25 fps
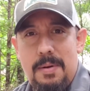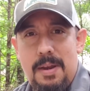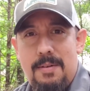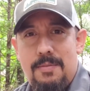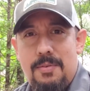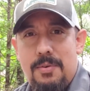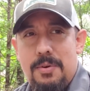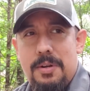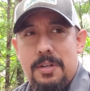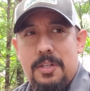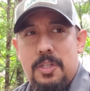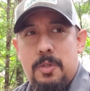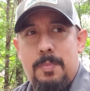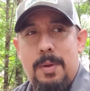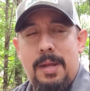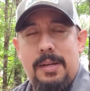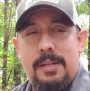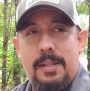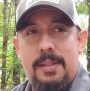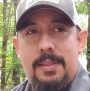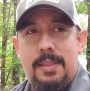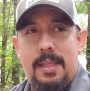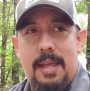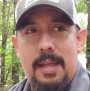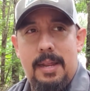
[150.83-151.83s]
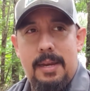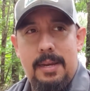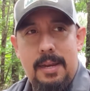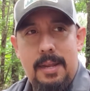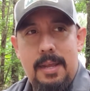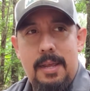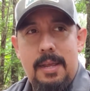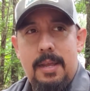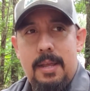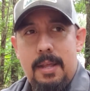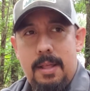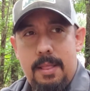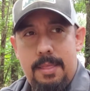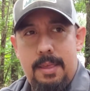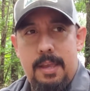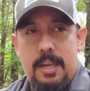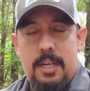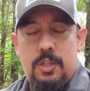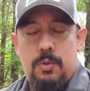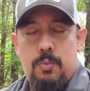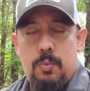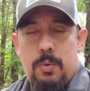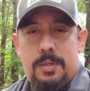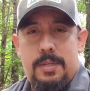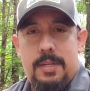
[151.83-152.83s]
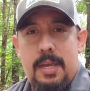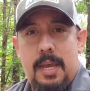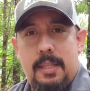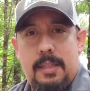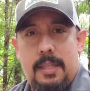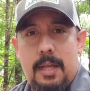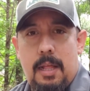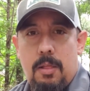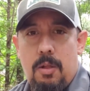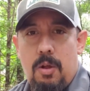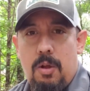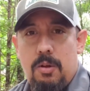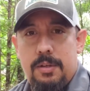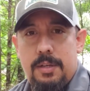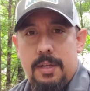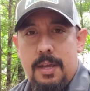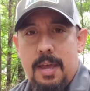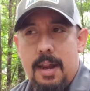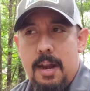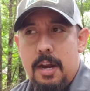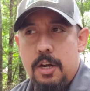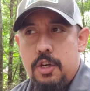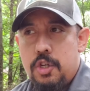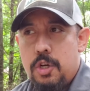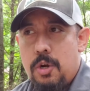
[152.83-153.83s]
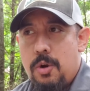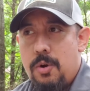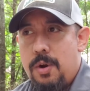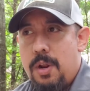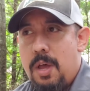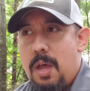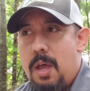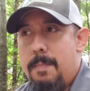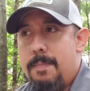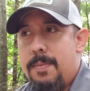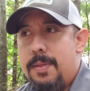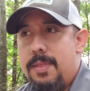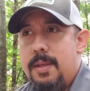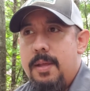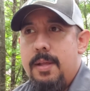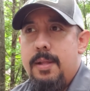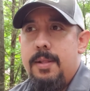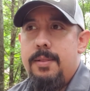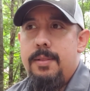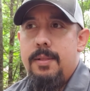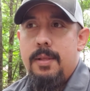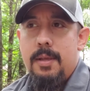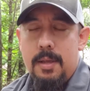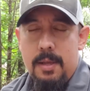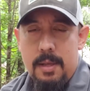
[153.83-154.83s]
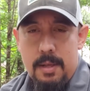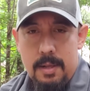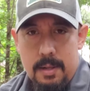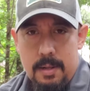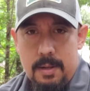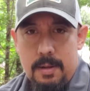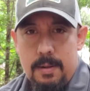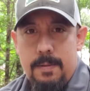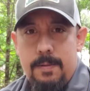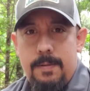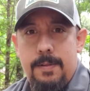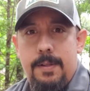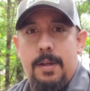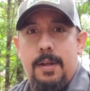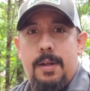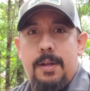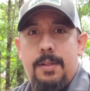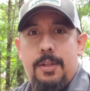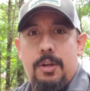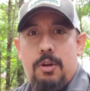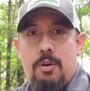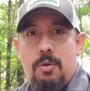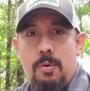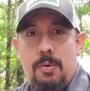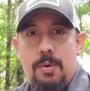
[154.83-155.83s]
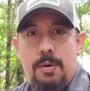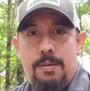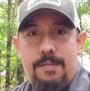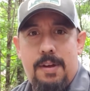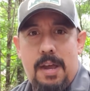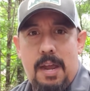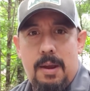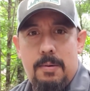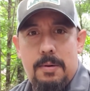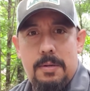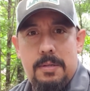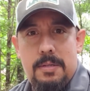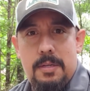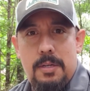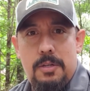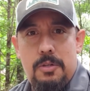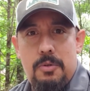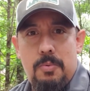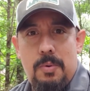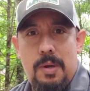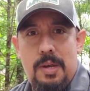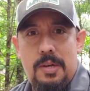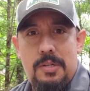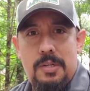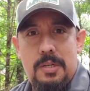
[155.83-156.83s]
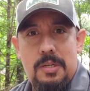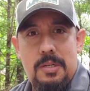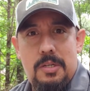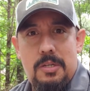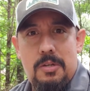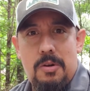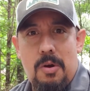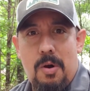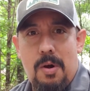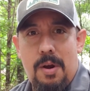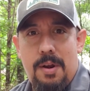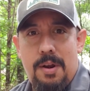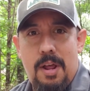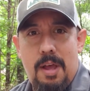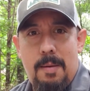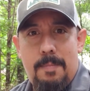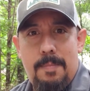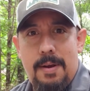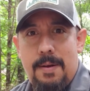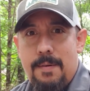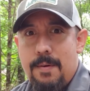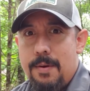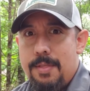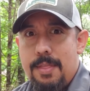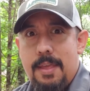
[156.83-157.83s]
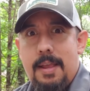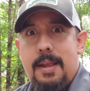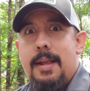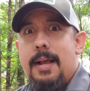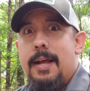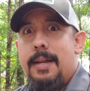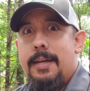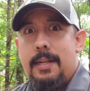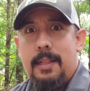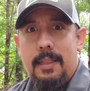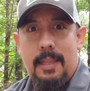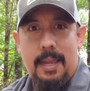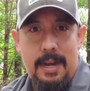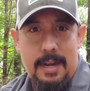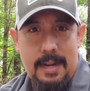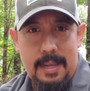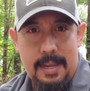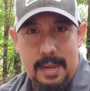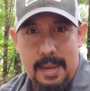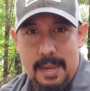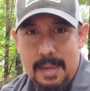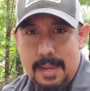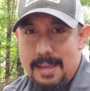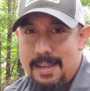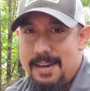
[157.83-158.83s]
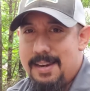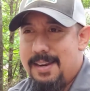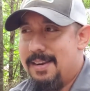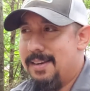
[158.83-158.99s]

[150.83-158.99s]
Never expected that things would take that long to kind of churn up, and then the coronavirus situation started up, and everything got delayed again.